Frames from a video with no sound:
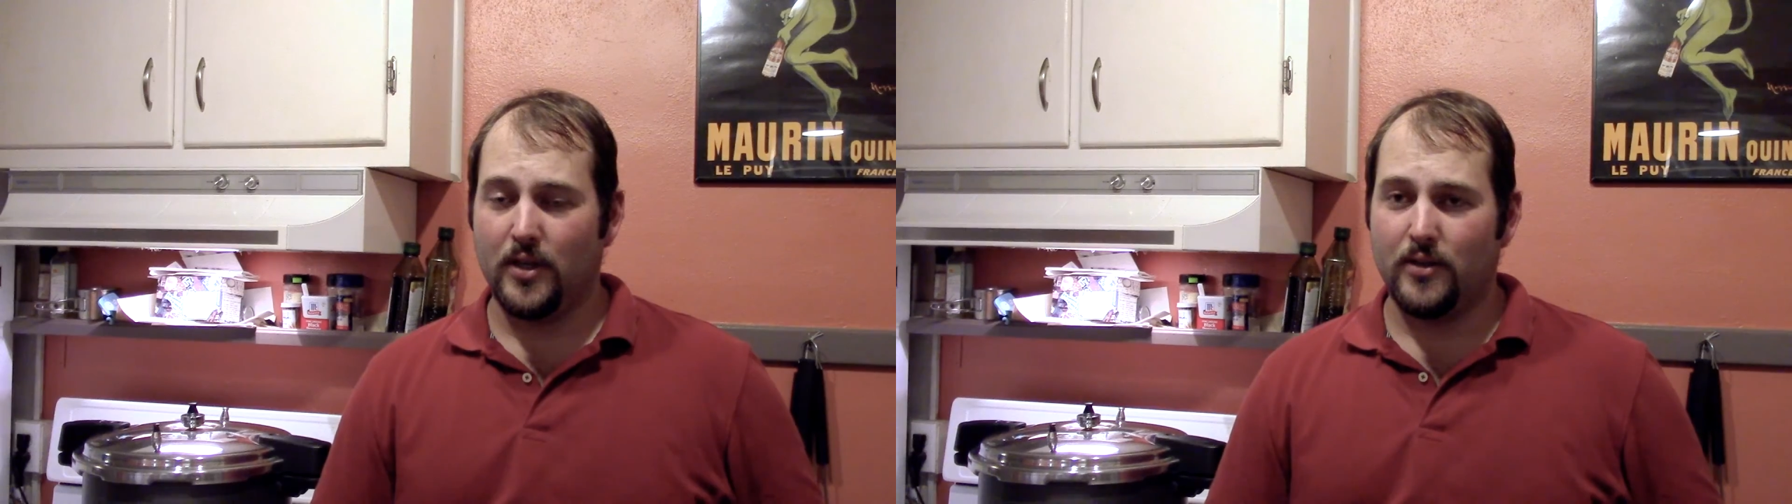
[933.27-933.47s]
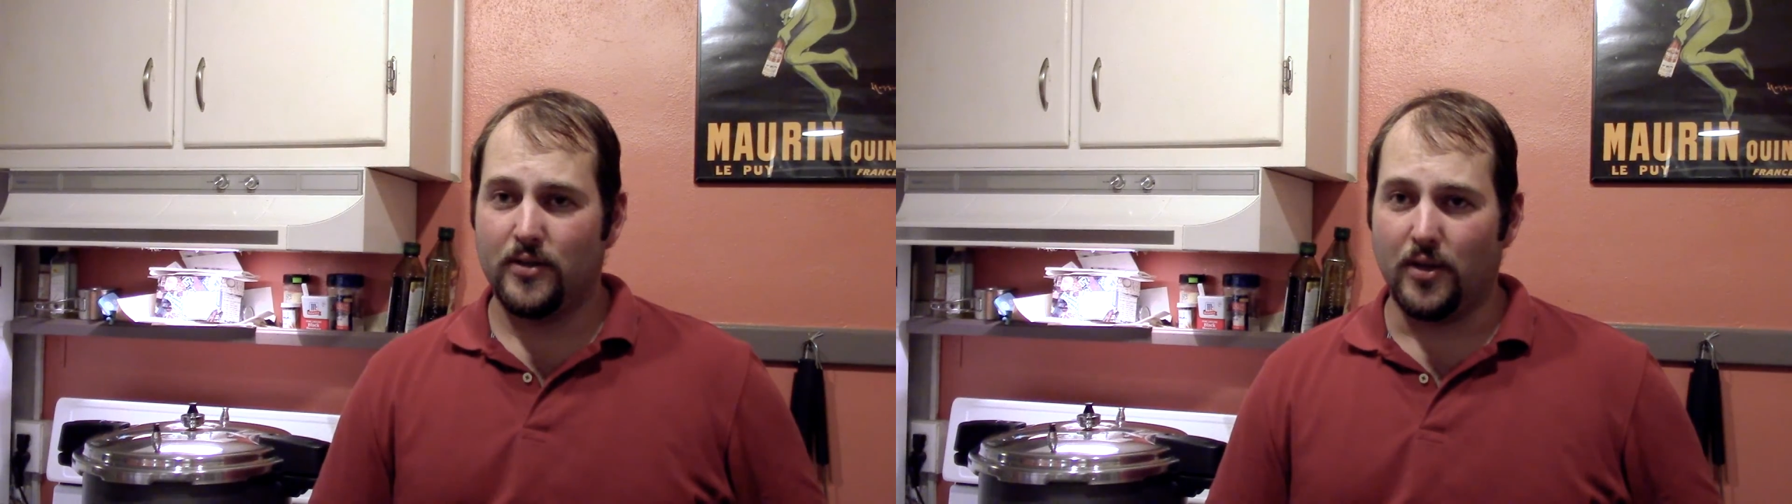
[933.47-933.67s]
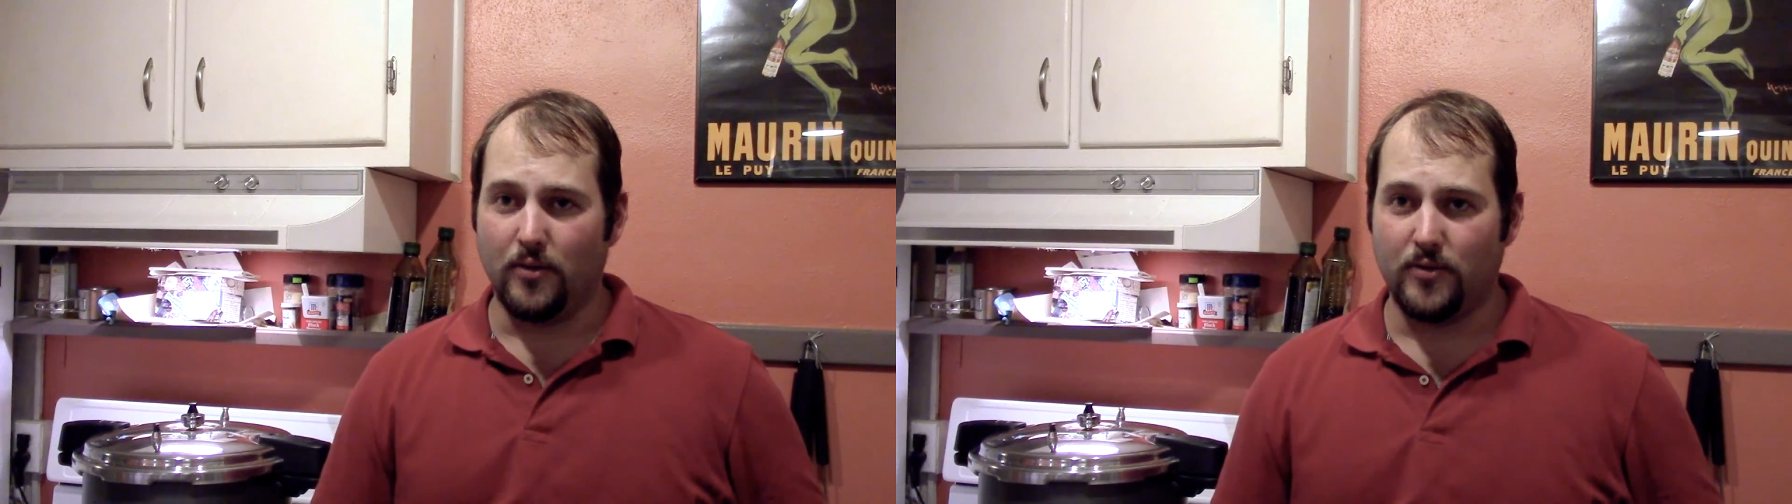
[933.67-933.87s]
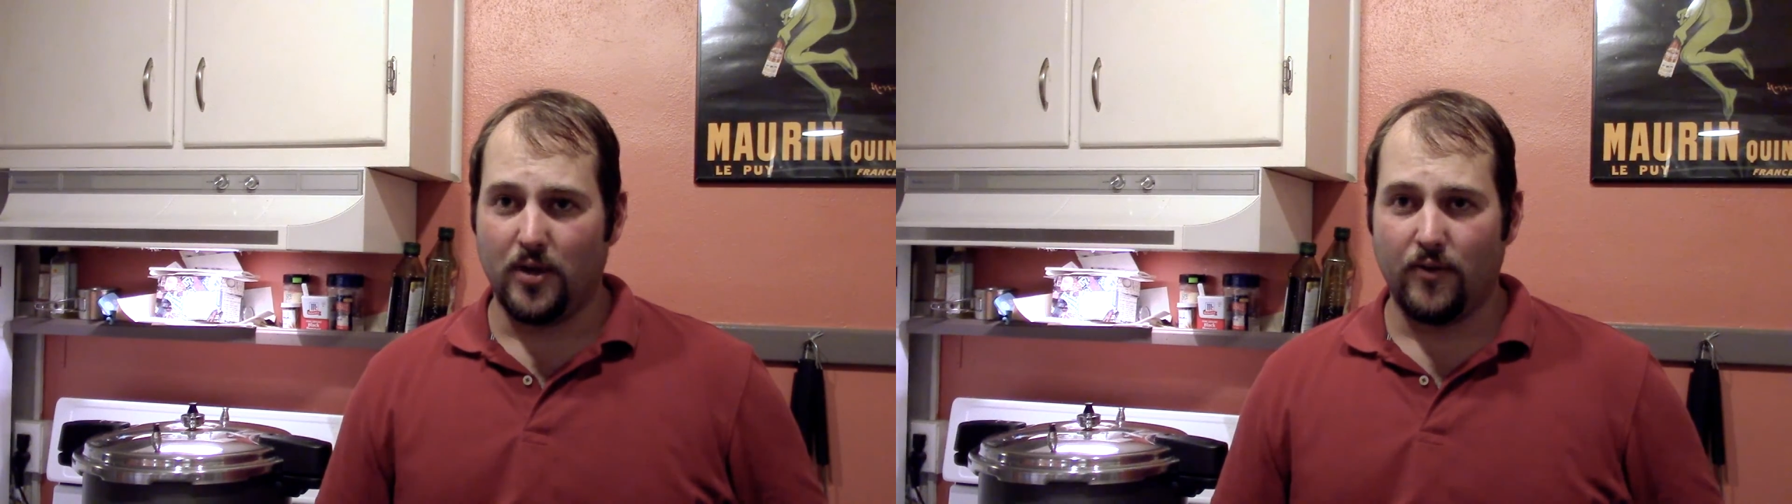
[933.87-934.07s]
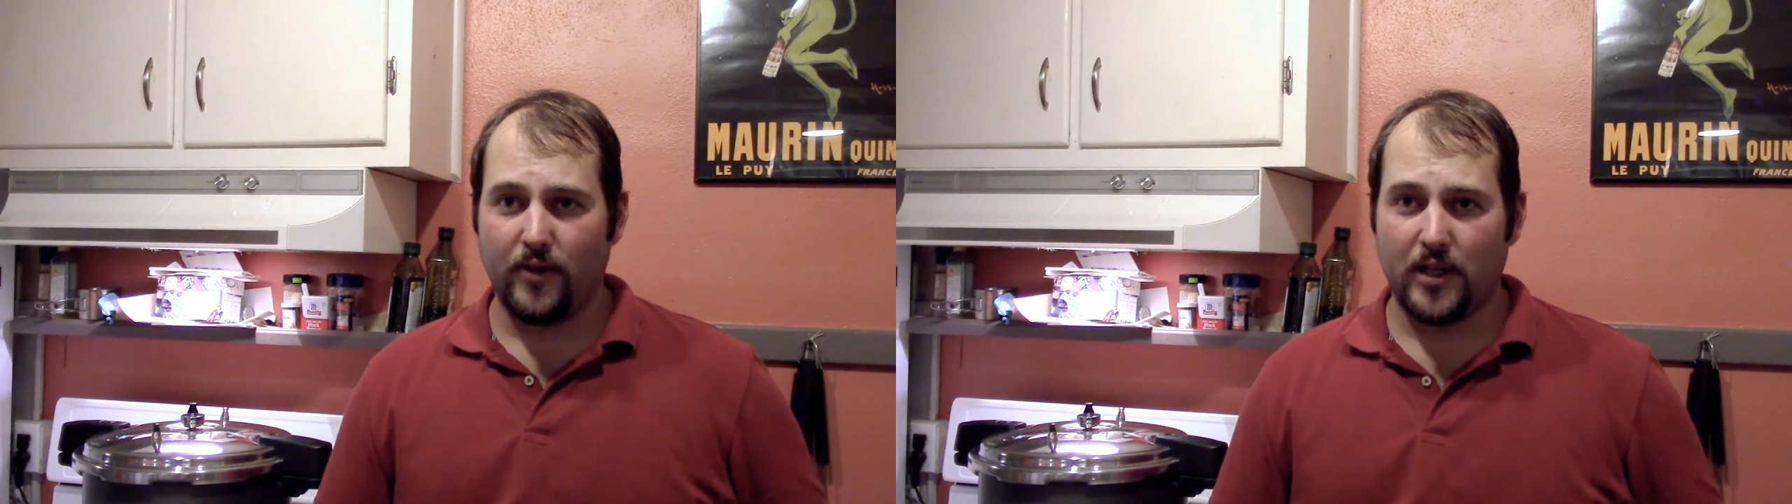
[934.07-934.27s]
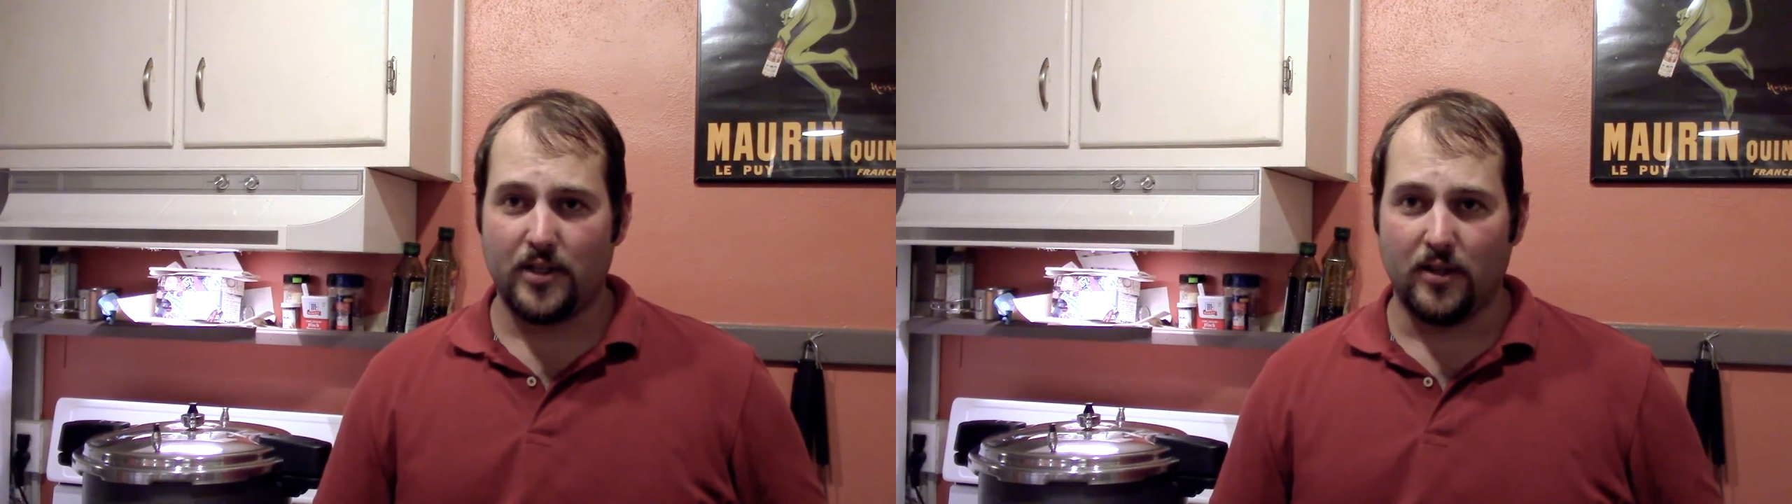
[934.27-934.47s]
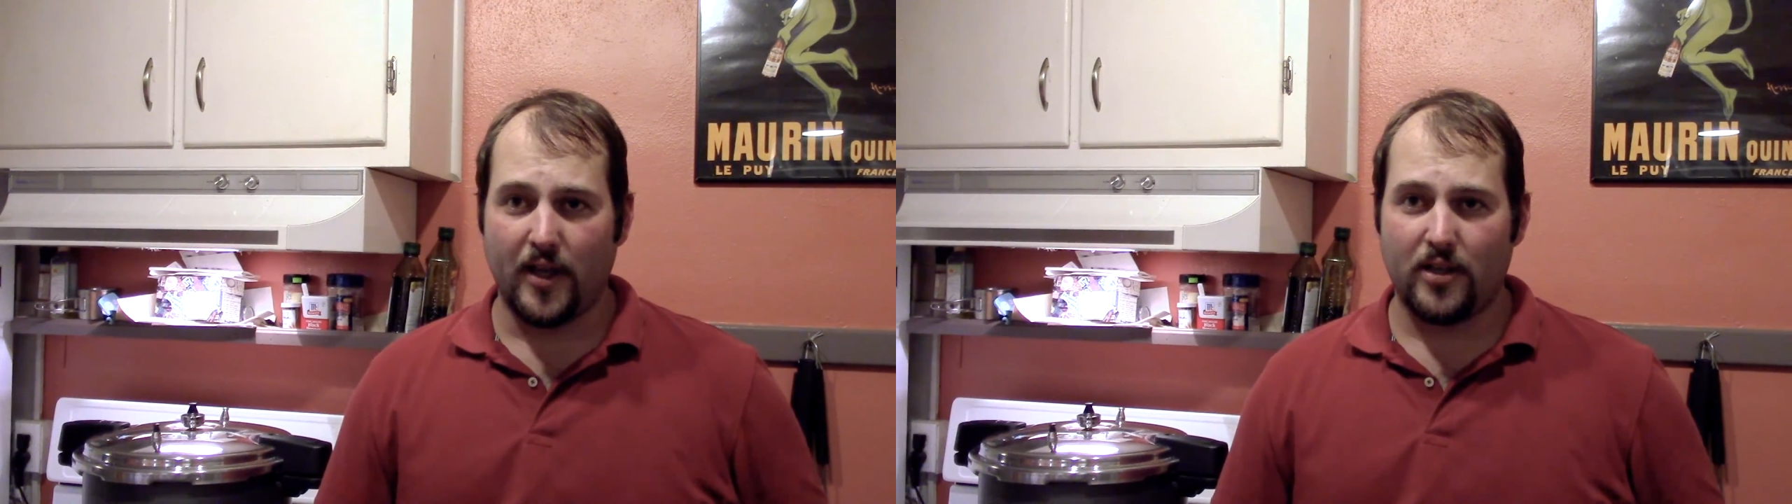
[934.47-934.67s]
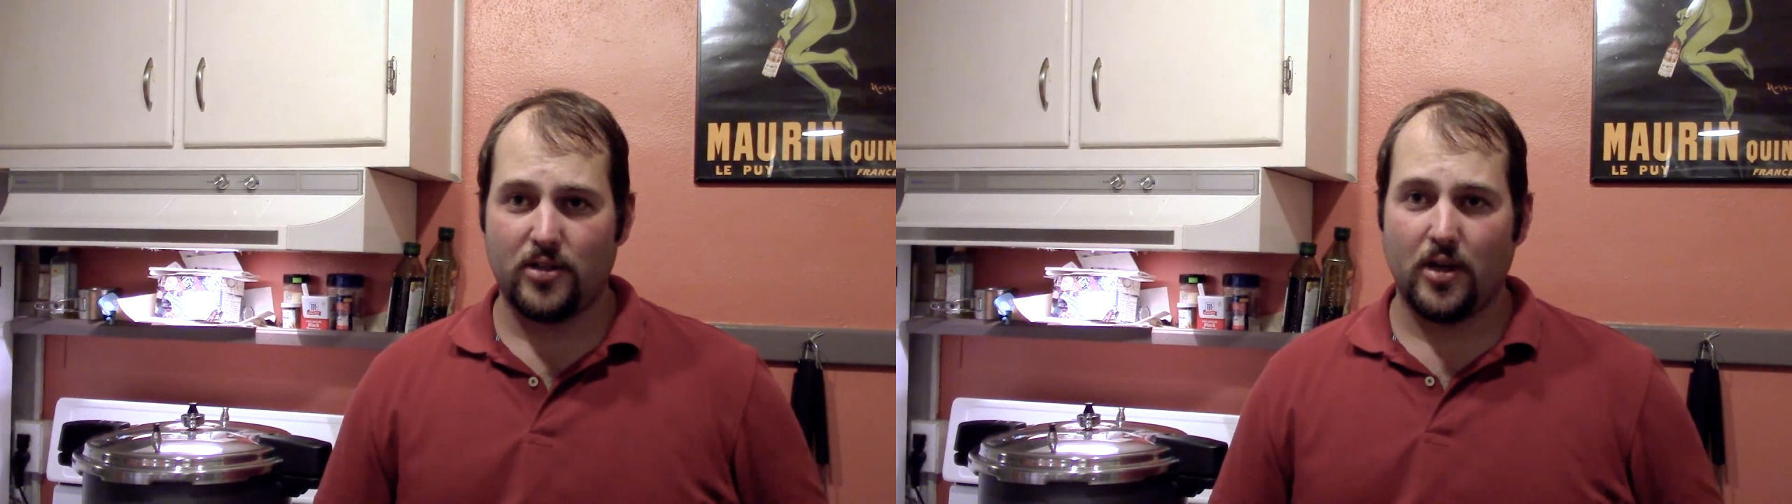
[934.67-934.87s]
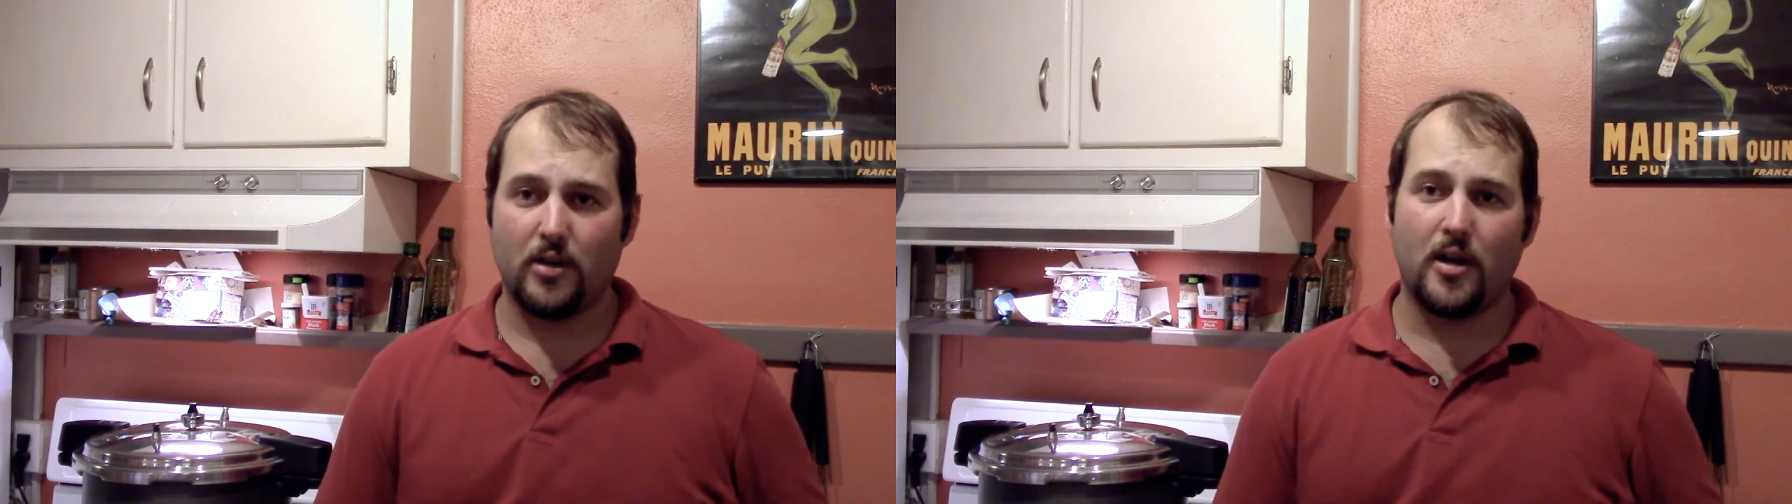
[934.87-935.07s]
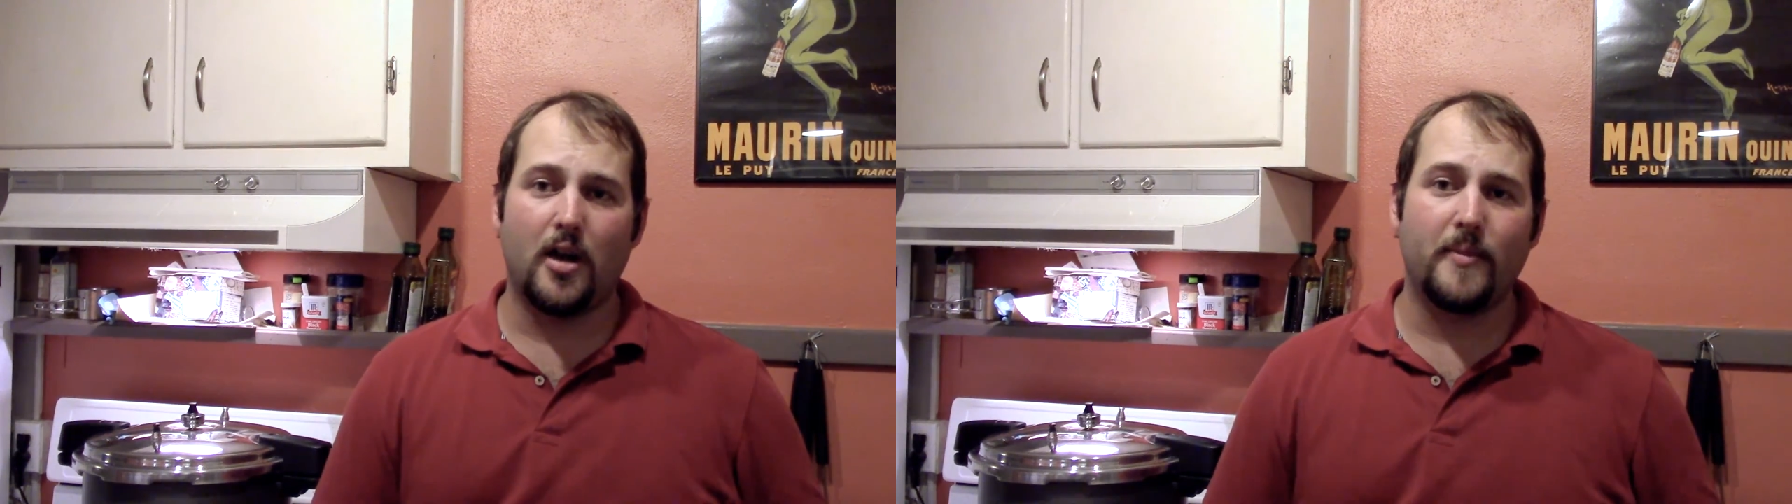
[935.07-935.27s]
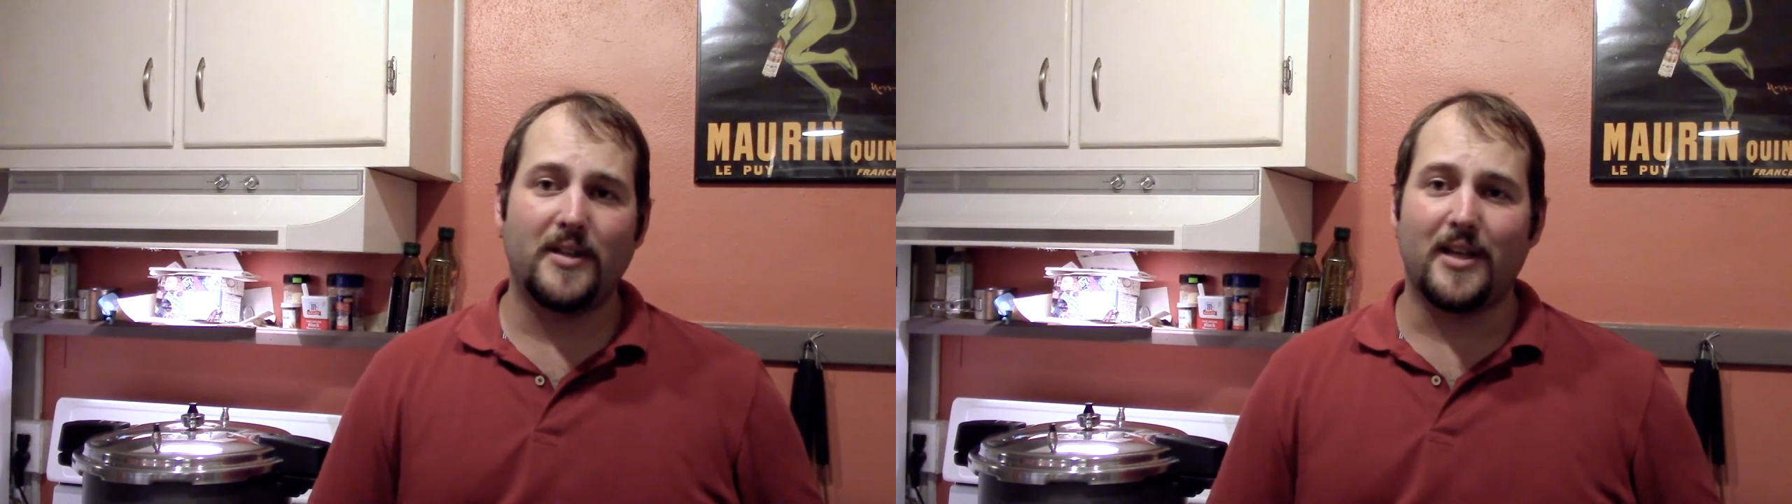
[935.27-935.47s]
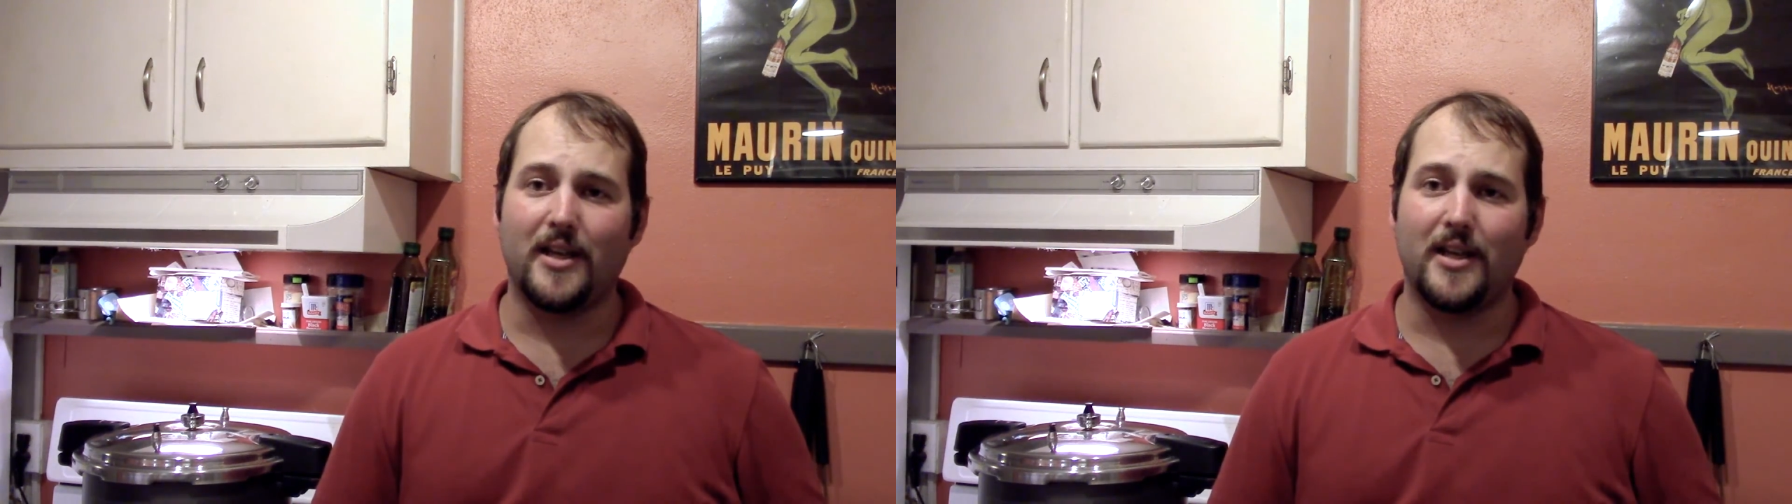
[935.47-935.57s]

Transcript: So, don't forget to like, share, comment,